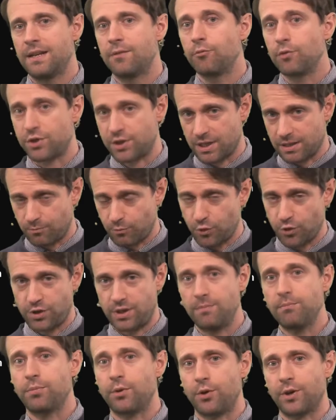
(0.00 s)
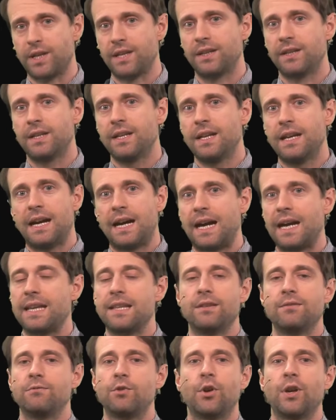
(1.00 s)
which are most important, I
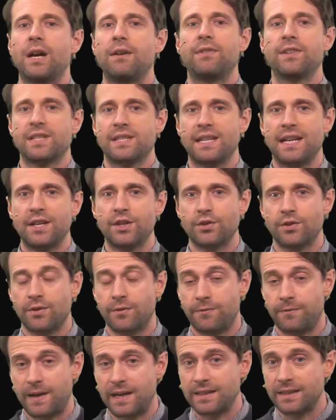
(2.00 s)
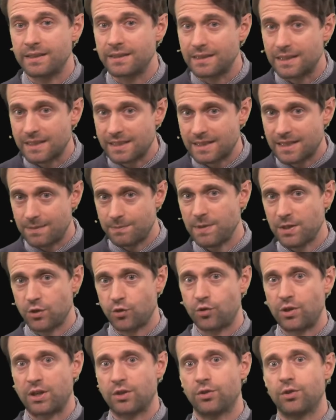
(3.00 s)
don't have a chance of finding the same
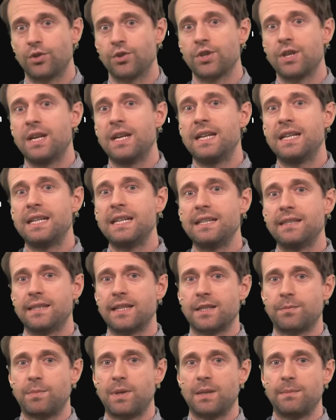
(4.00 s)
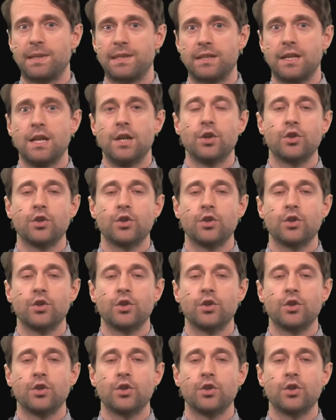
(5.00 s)
extractors in the experiment.